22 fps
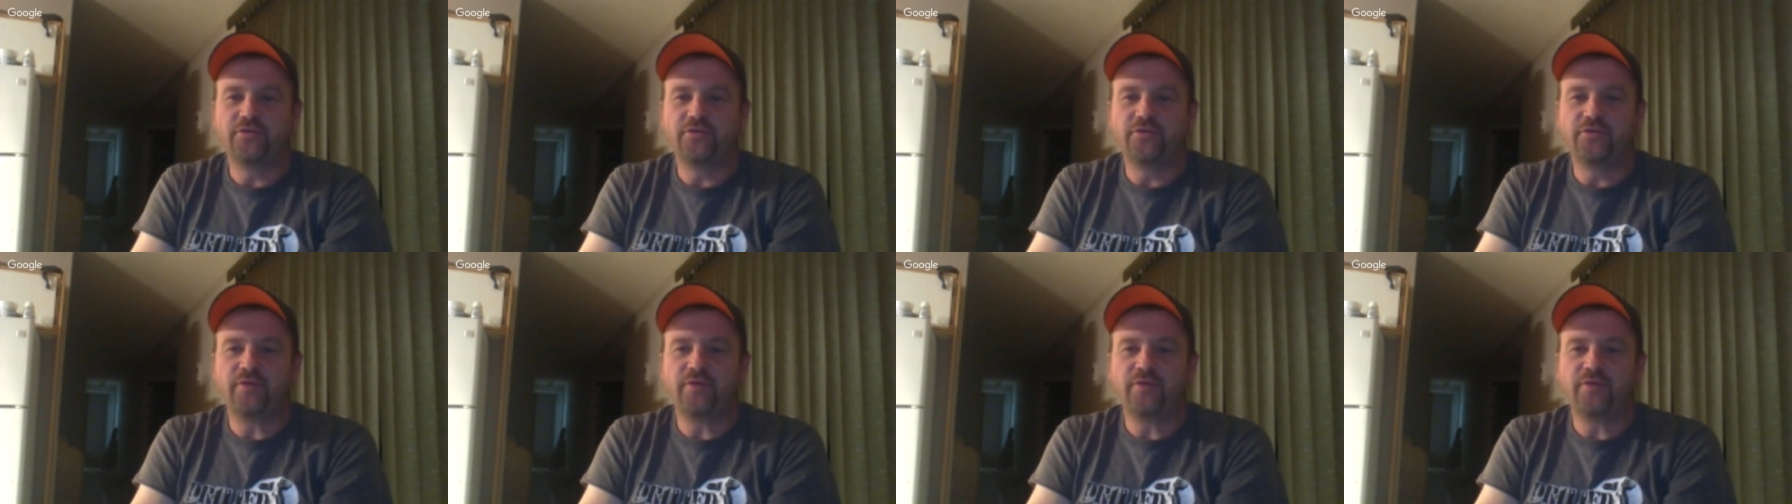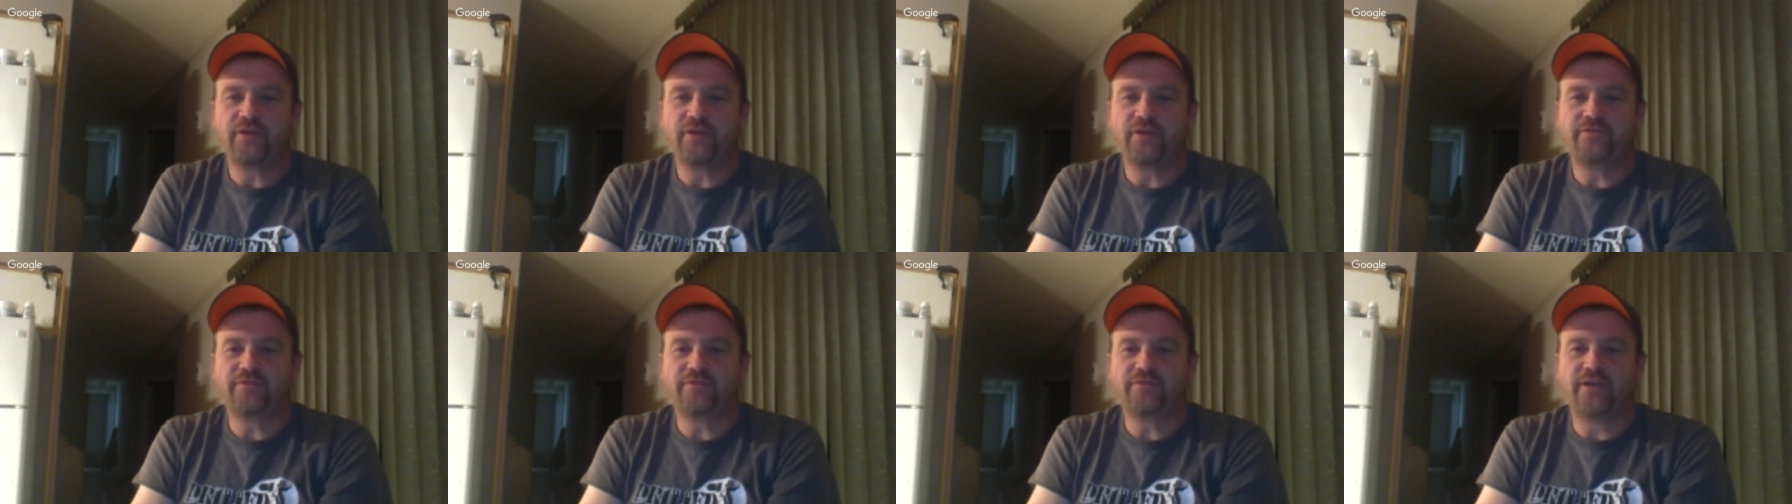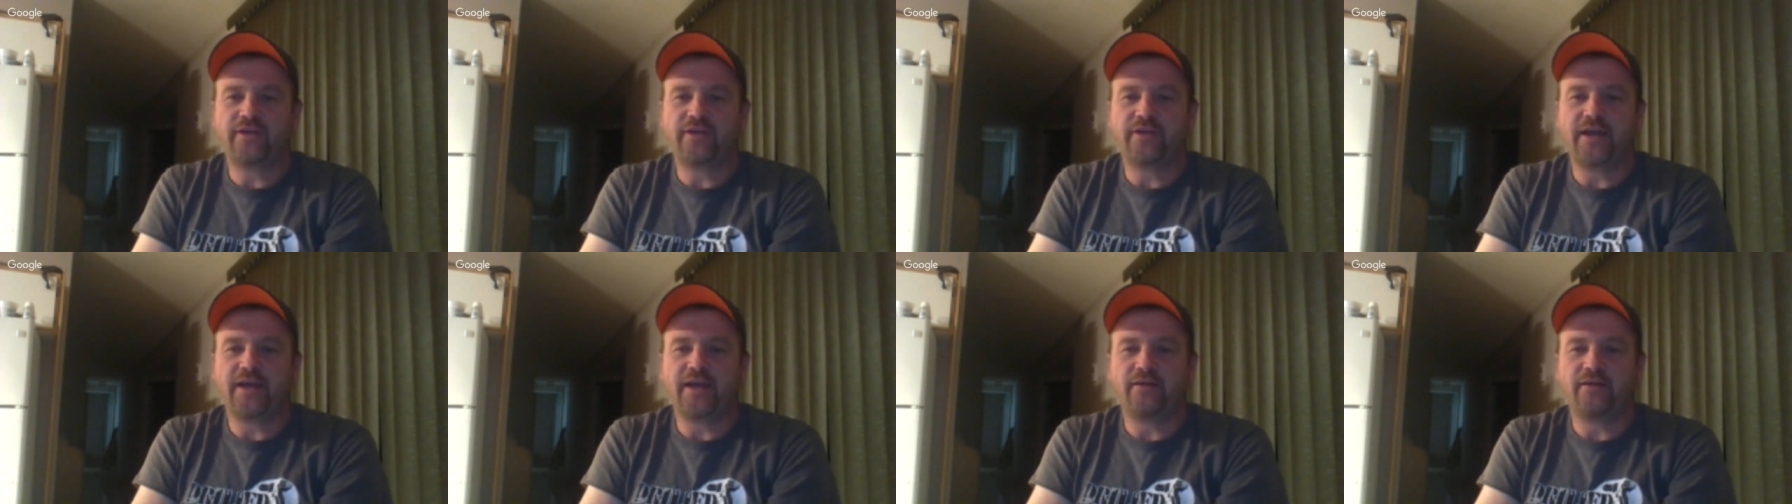You ever do
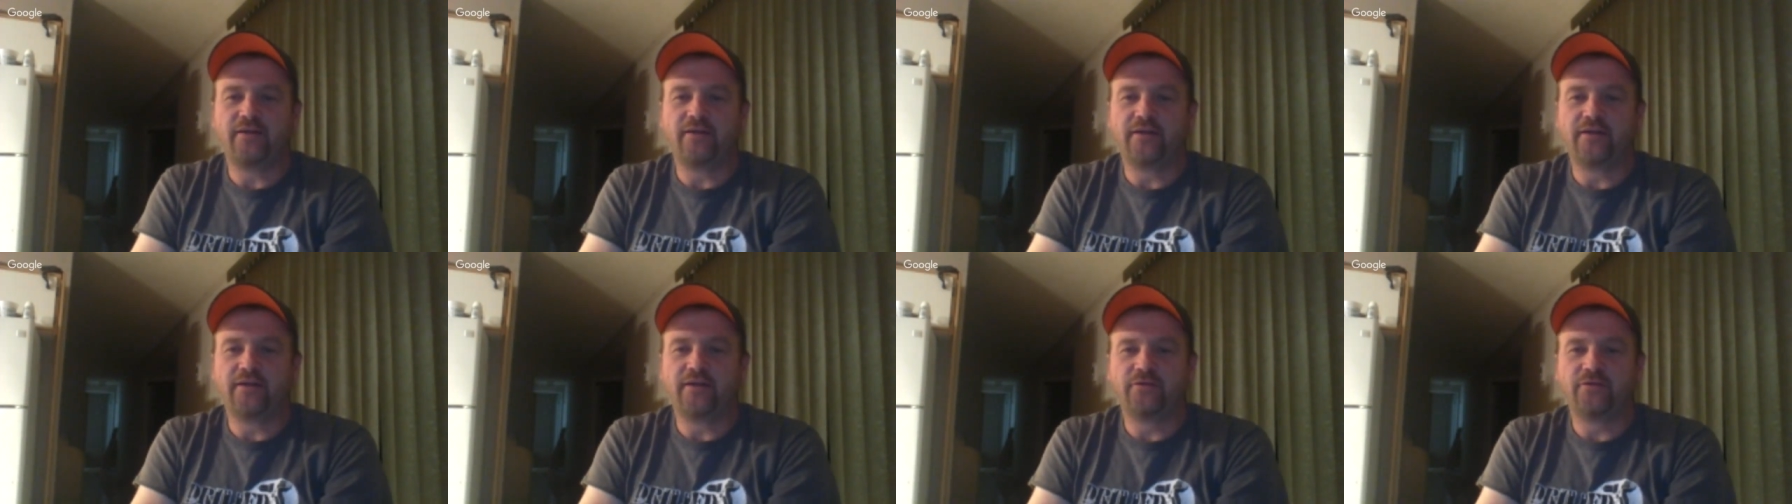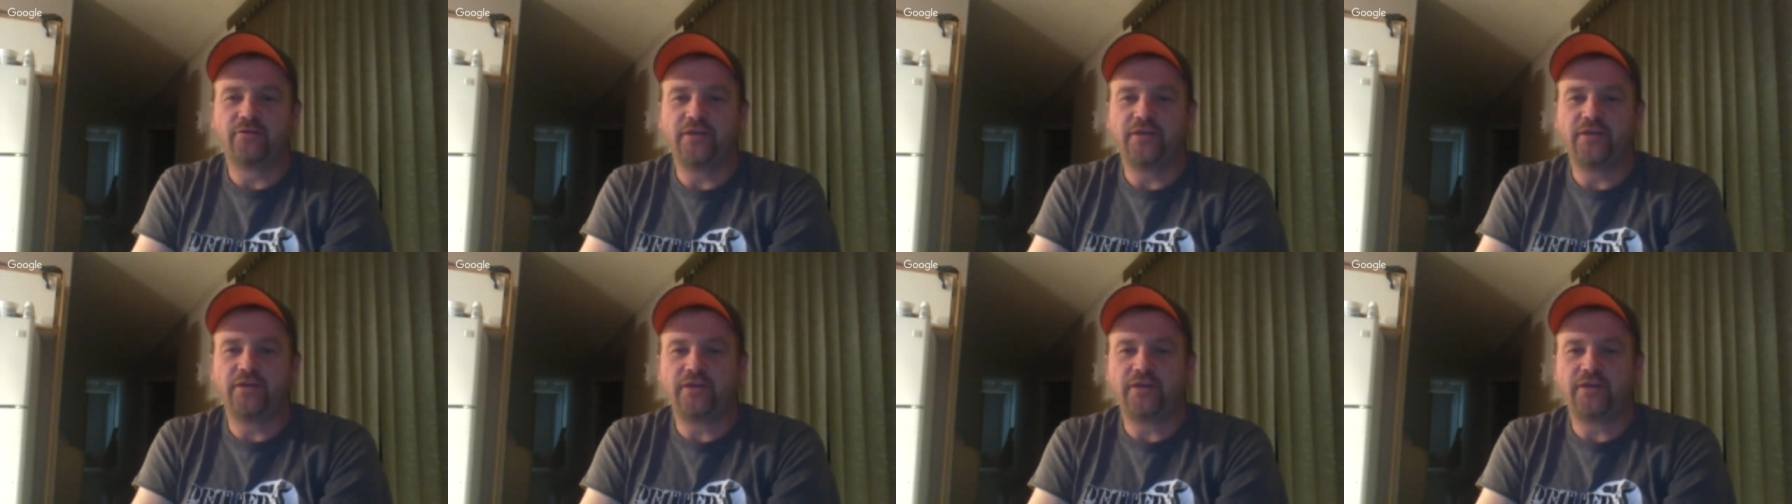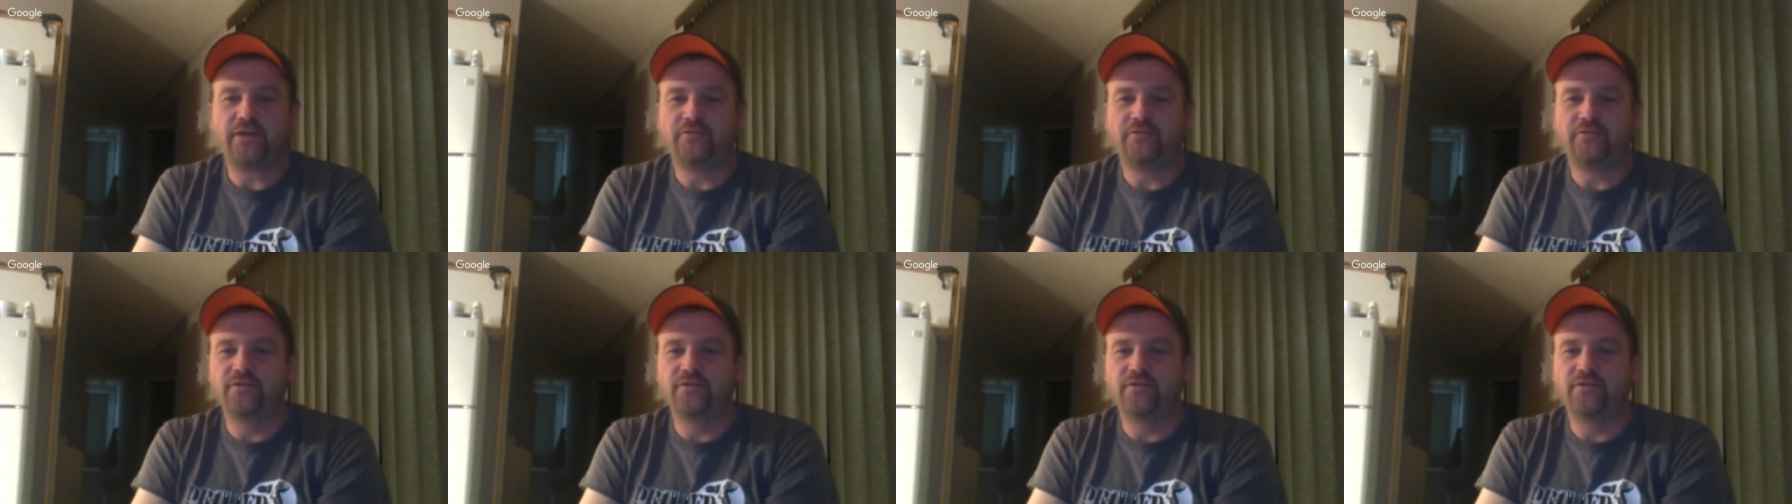windbreaks for the cattle? Yeah,
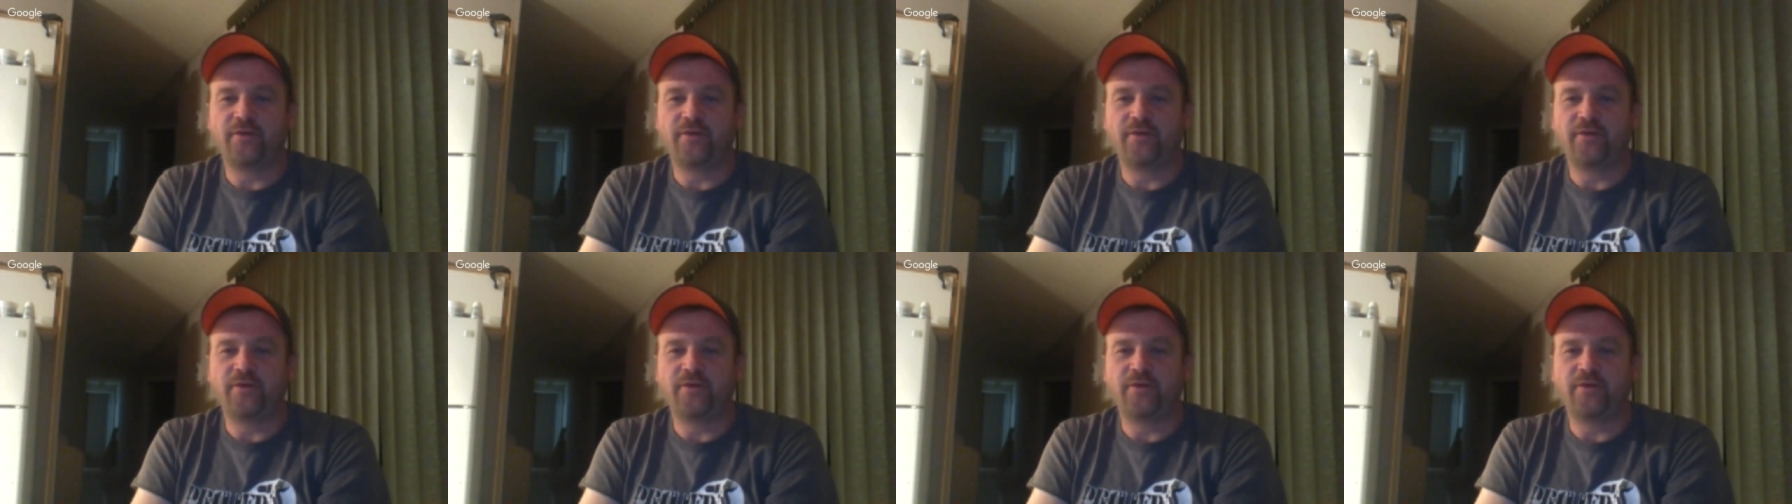we